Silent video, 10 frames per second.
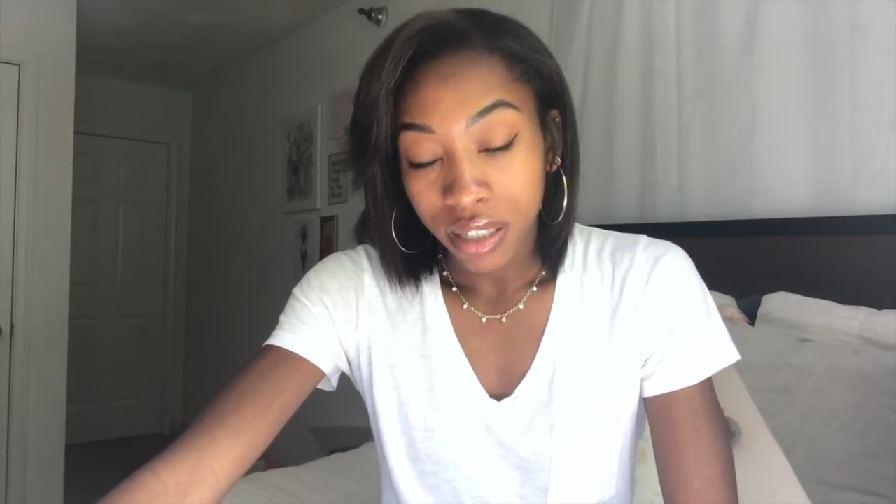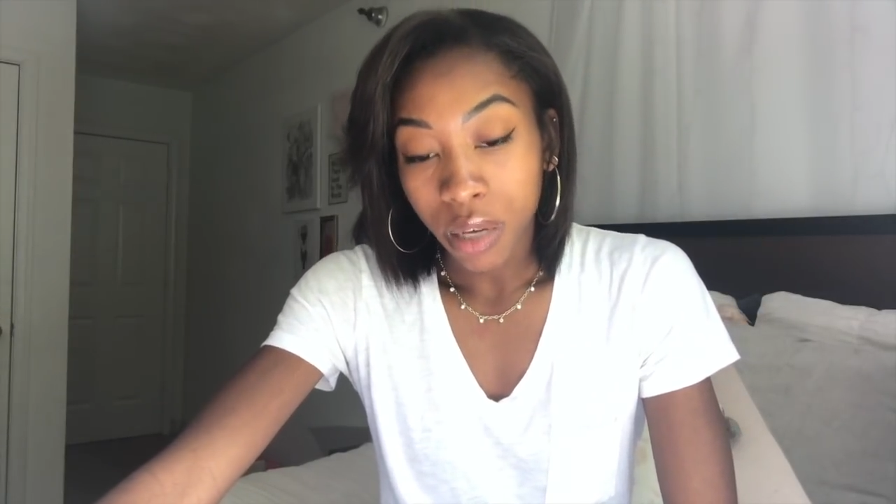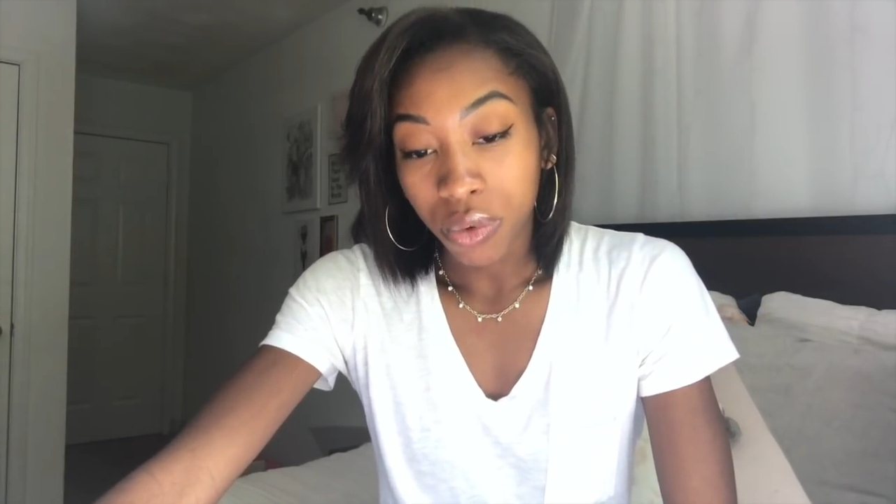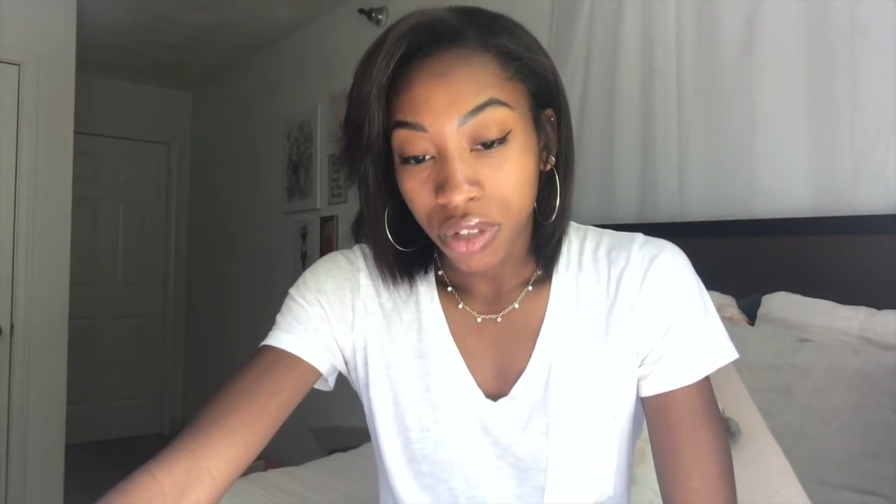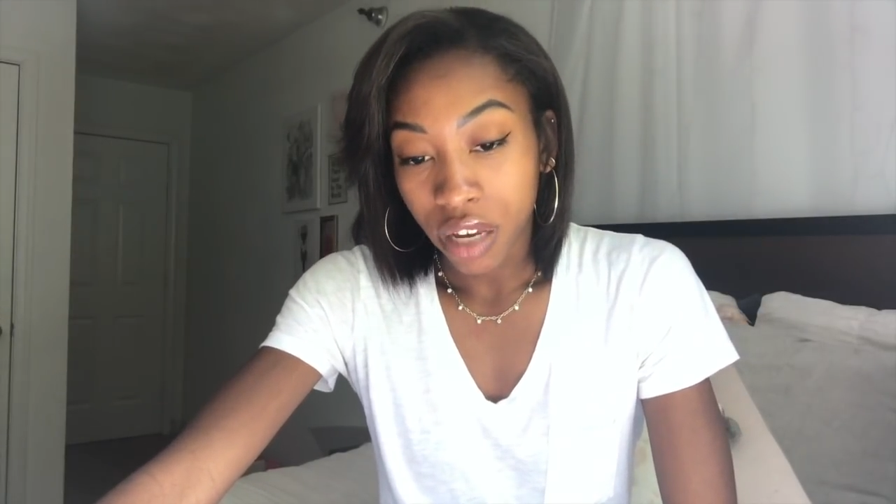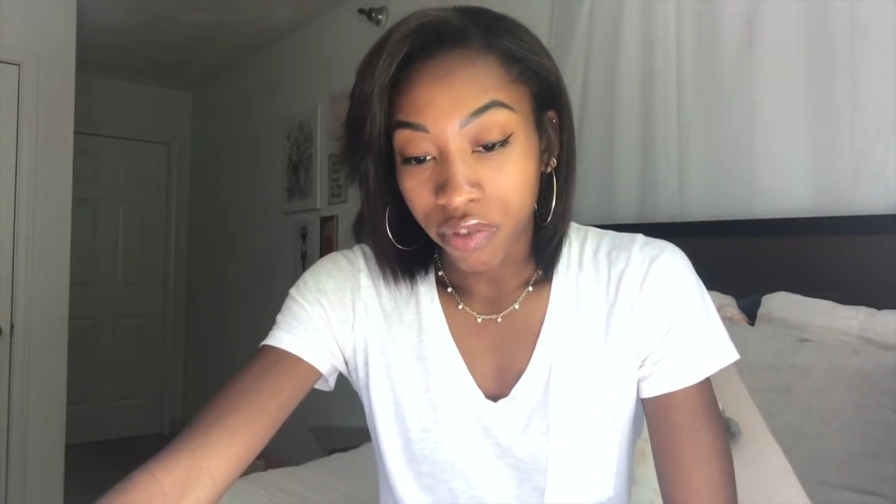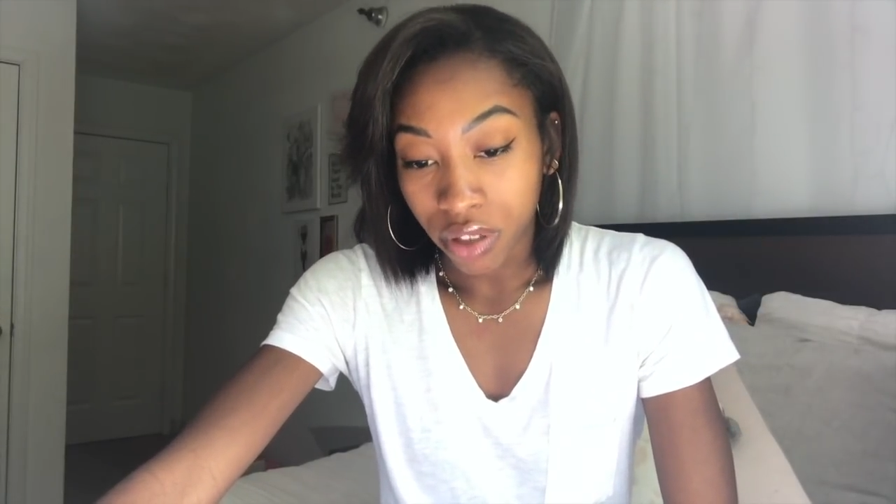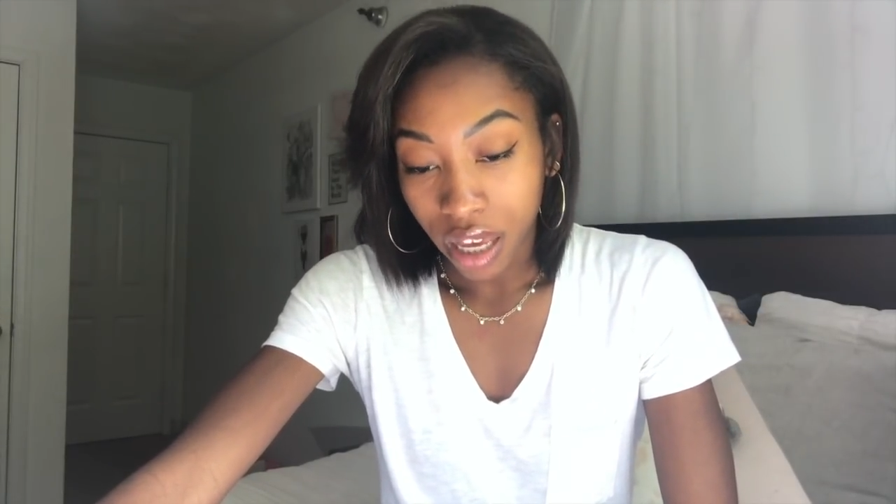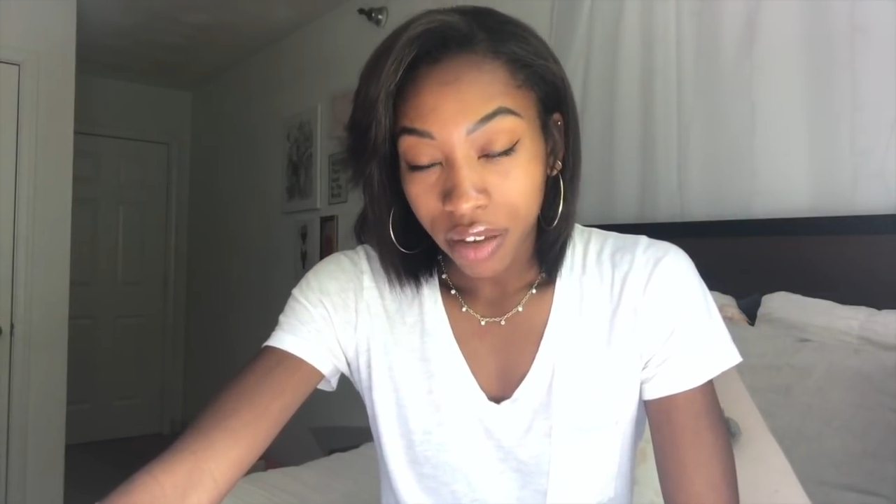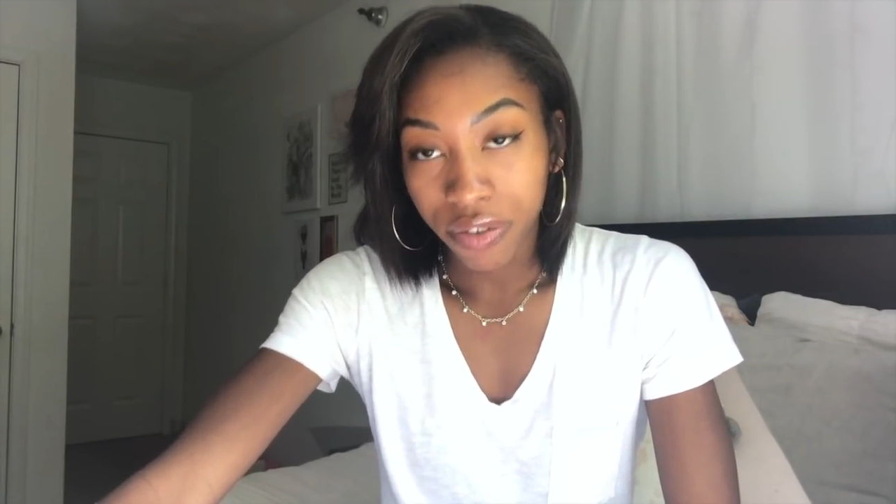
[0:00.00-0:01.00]
they will save your
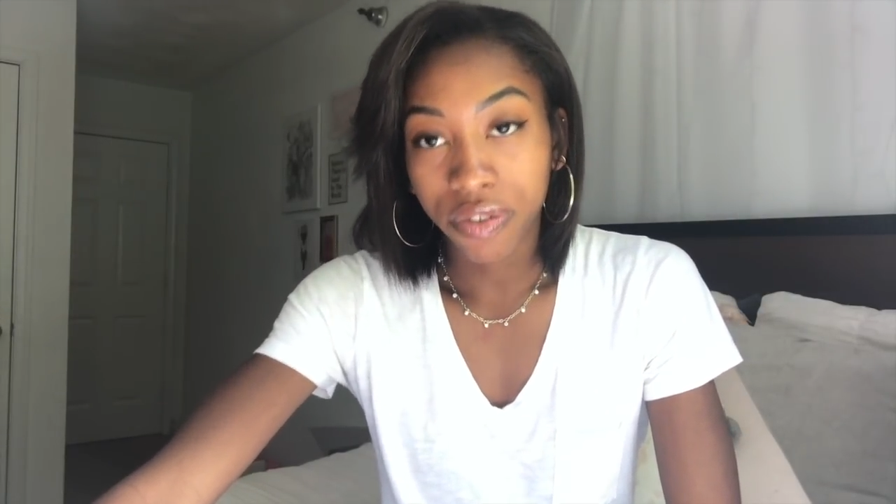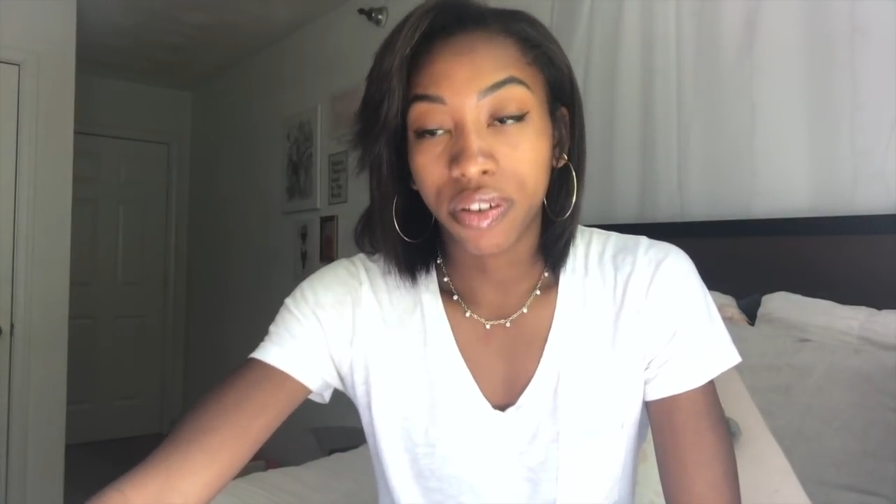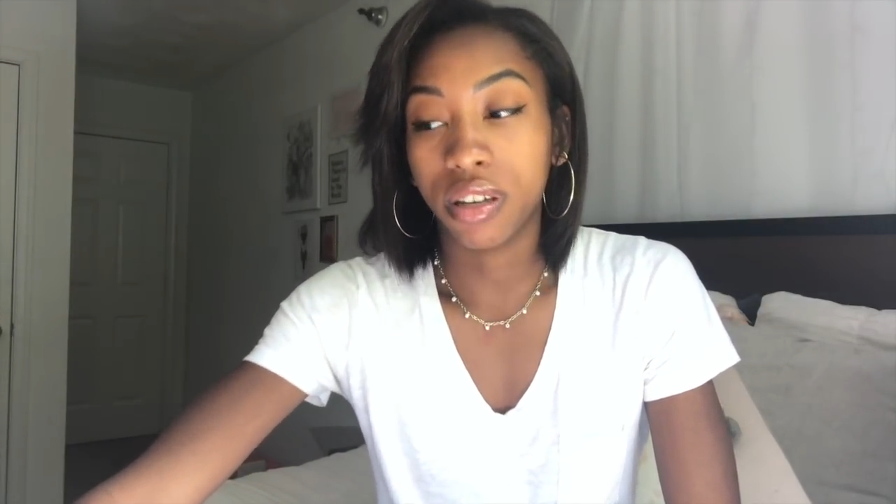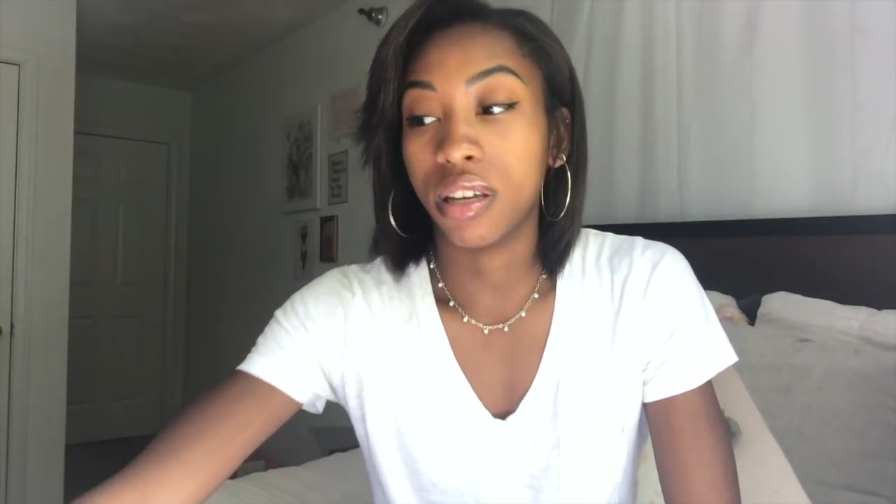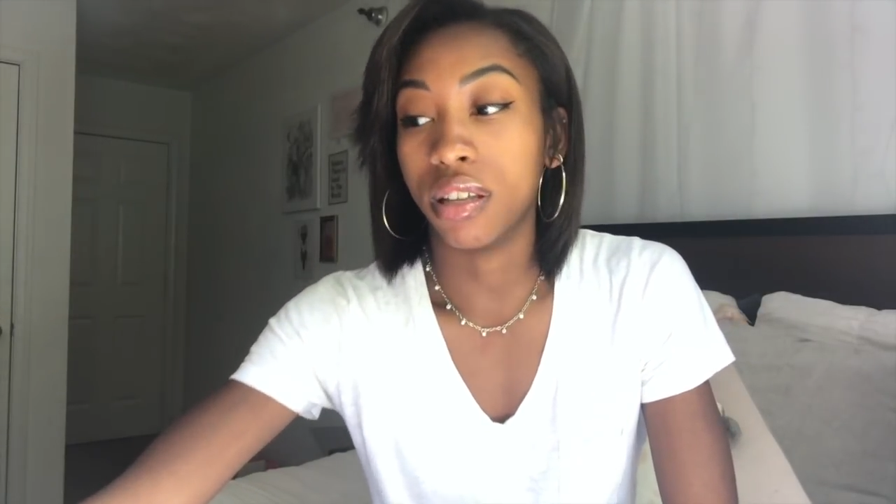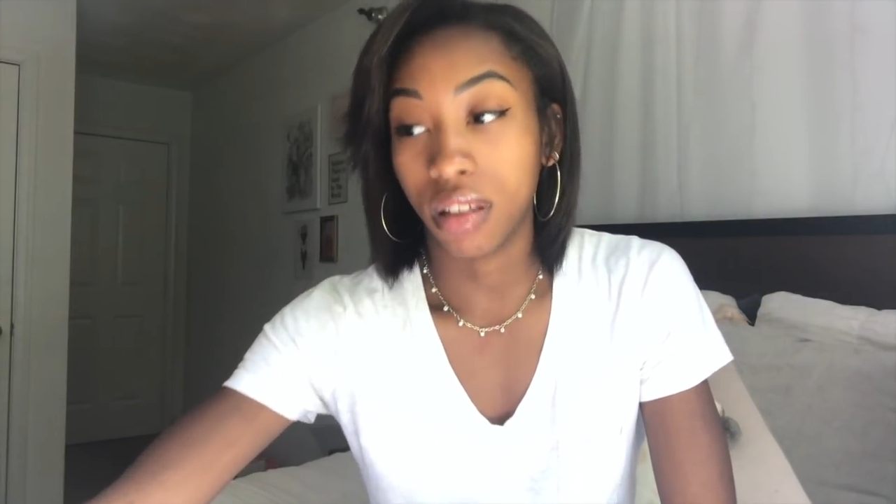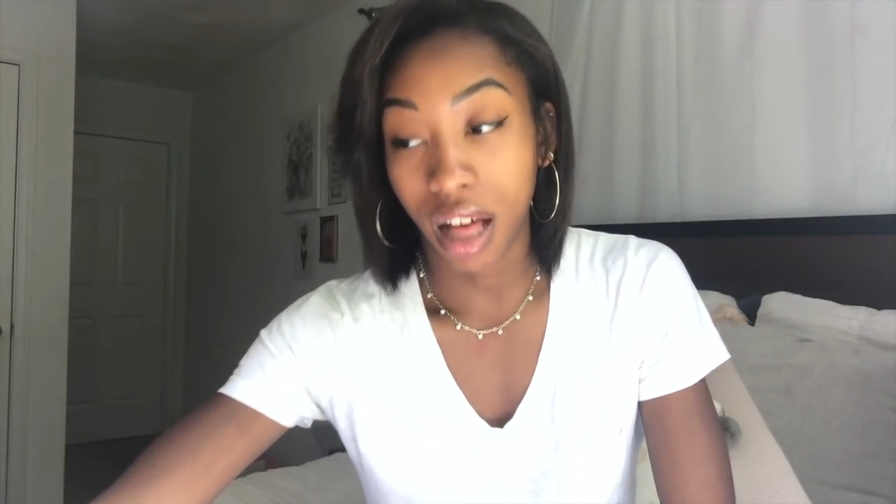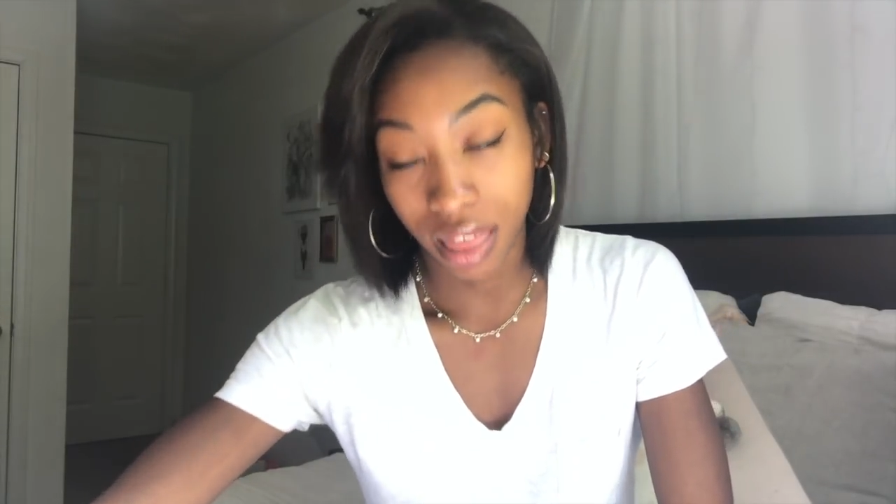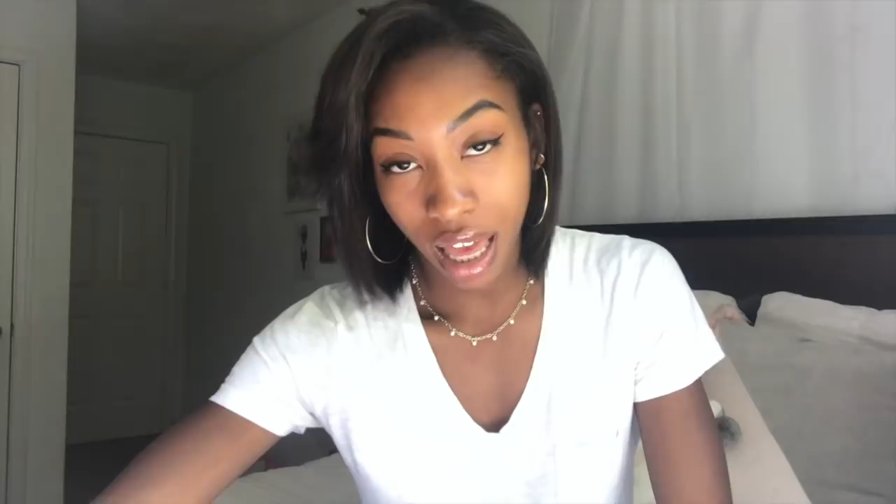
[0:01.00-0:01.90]
life a